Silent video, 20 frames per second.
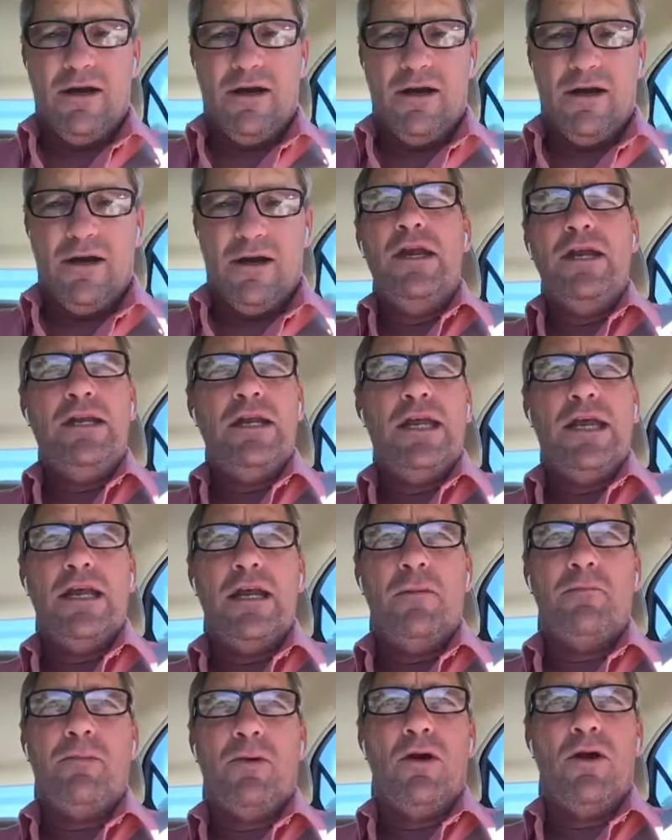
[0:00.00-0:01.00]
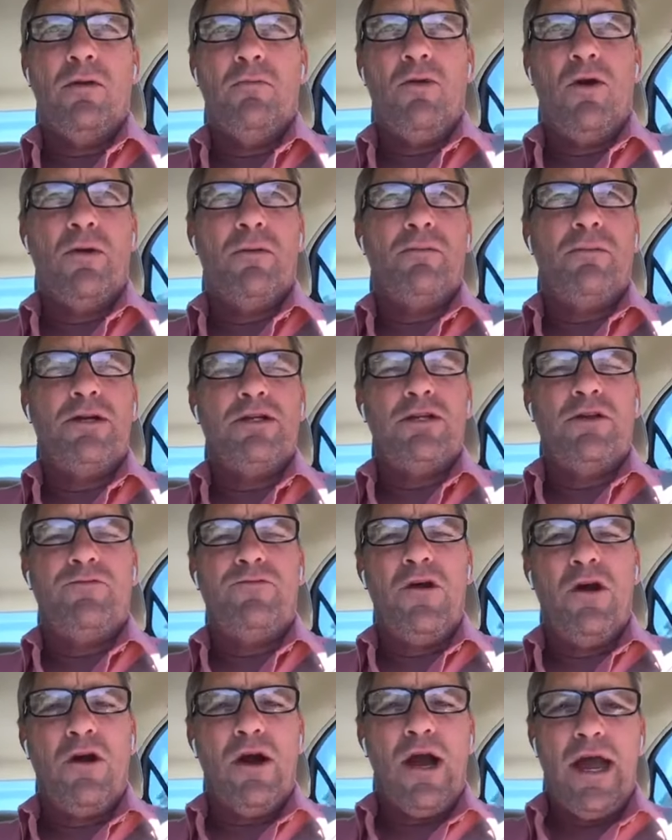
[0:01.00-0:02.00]
you need to get up early in the morning because
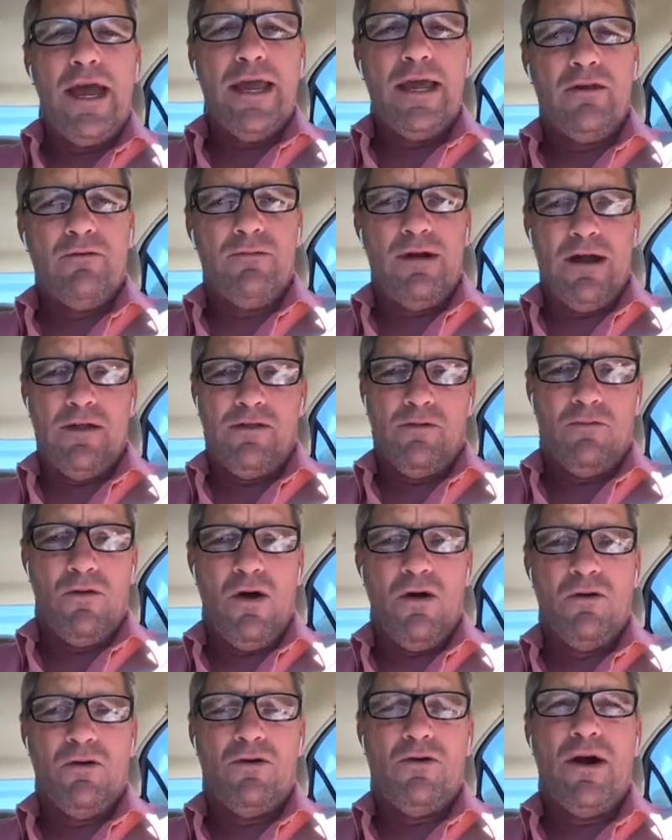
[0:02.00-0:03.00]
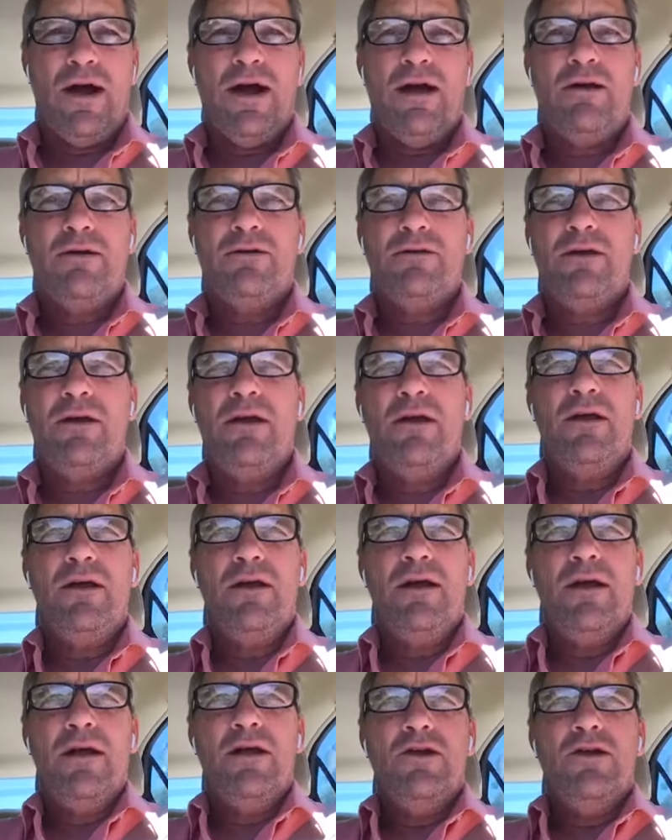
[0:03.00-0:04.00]
if you're hanging around the wrong crowd,
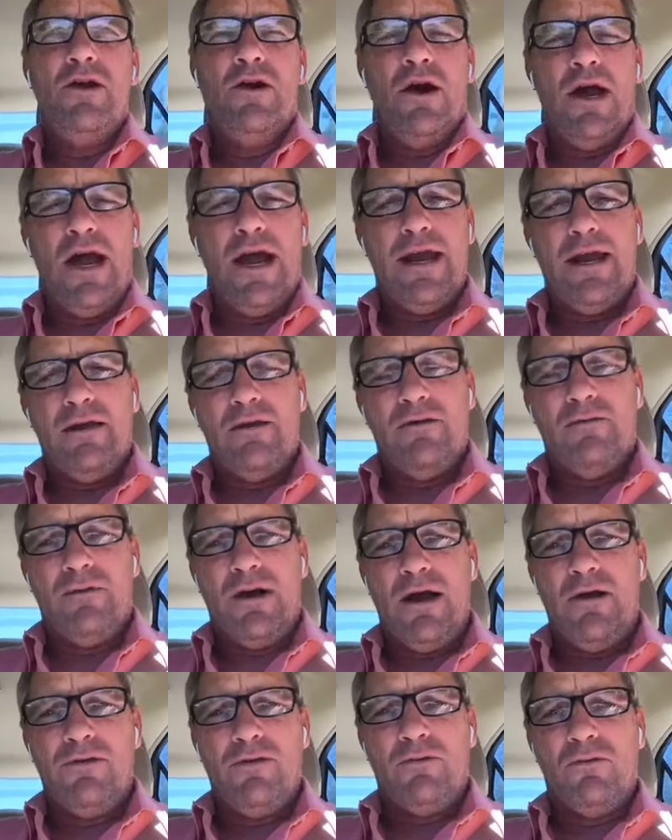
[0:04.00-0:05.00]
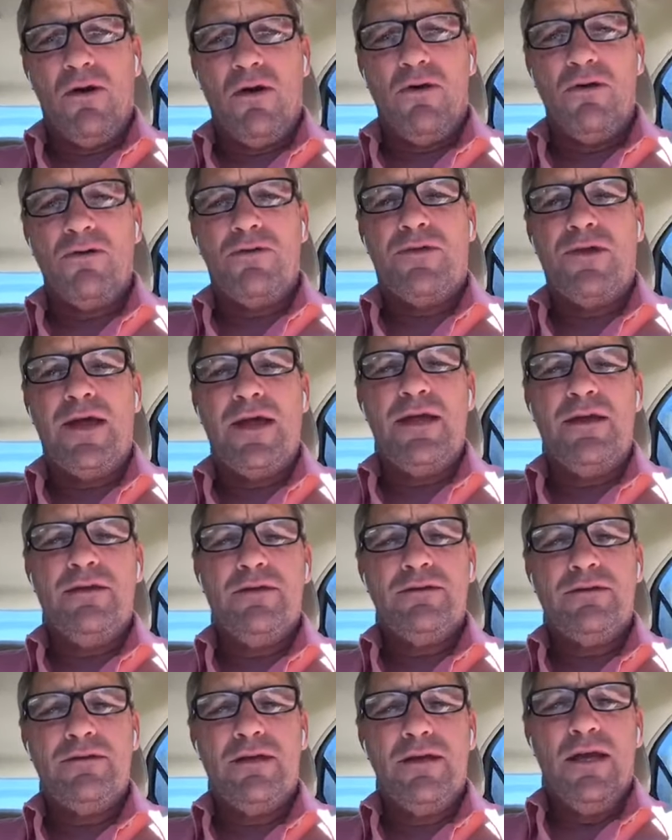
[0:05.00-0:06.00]
you're hanging around the wrong
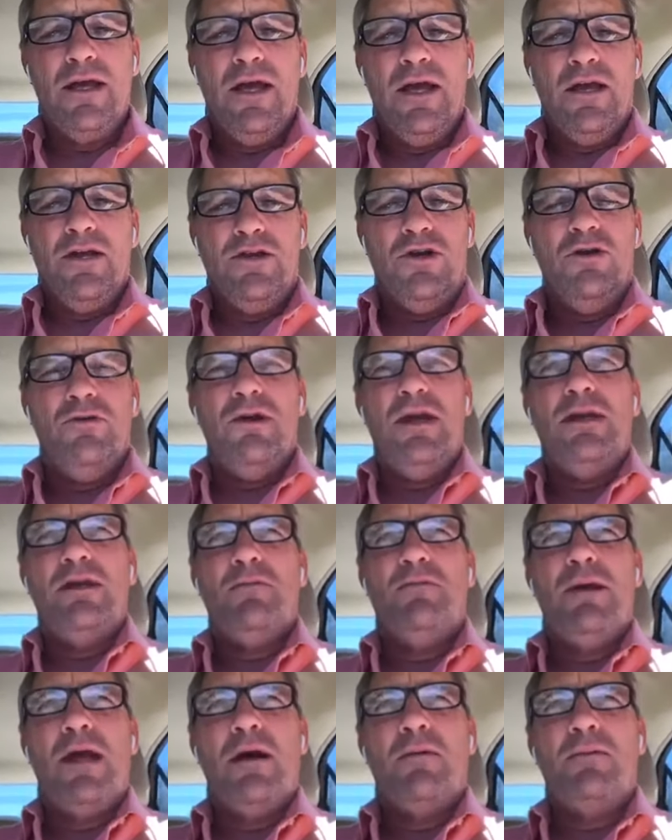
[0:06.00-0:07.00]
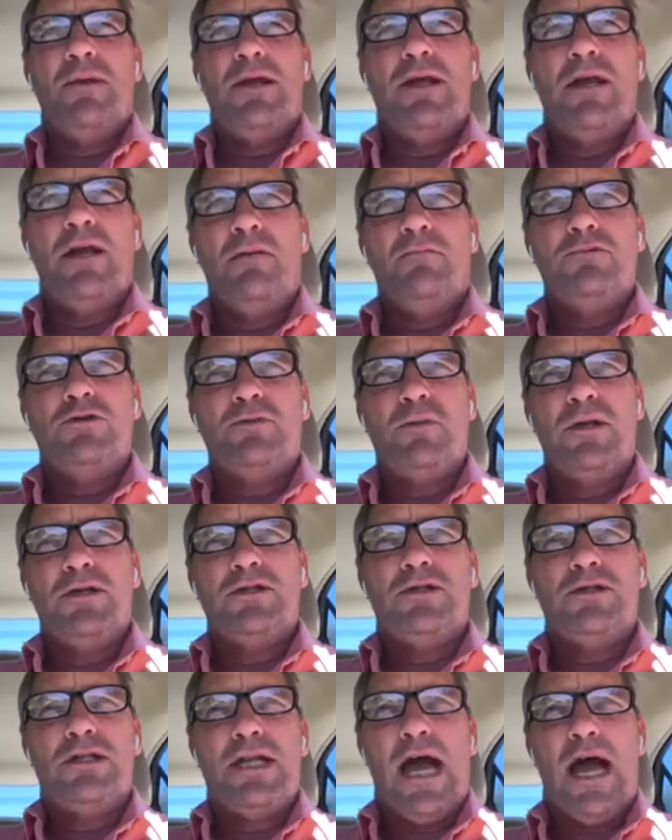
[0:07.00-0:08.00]
things, you need to be able to get up and
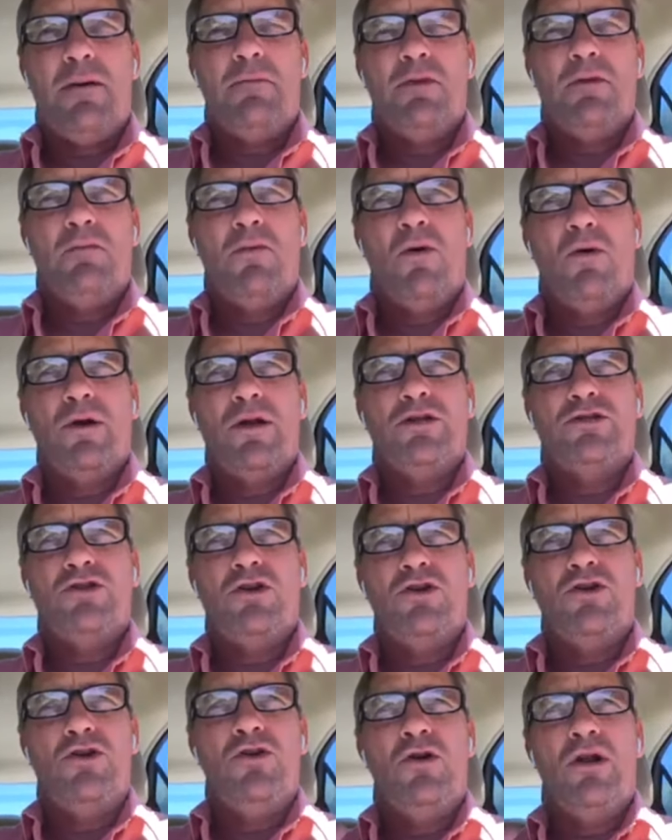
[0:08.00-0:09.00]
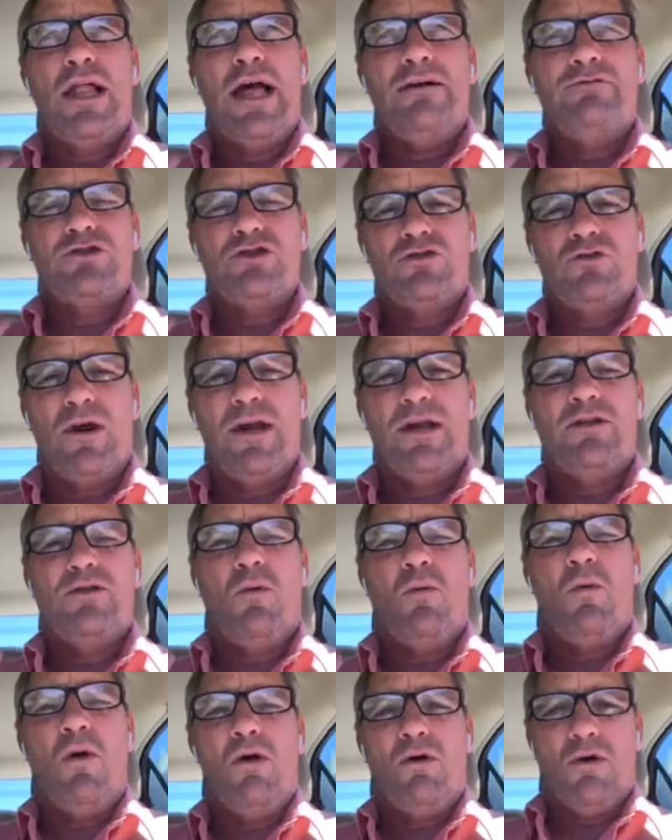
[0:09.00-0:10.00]
spend some time in the morning so you'll have strength
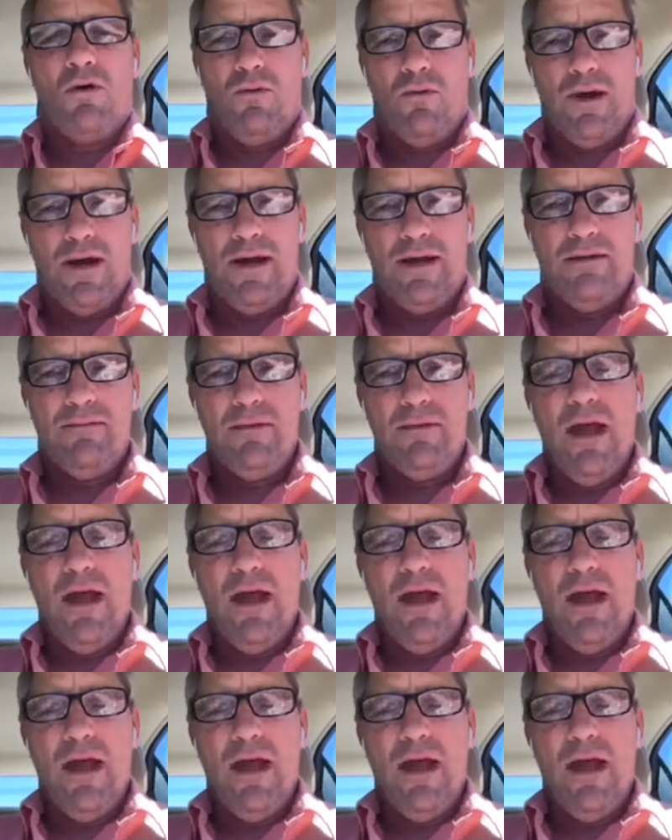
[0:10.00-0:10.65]
to walk away.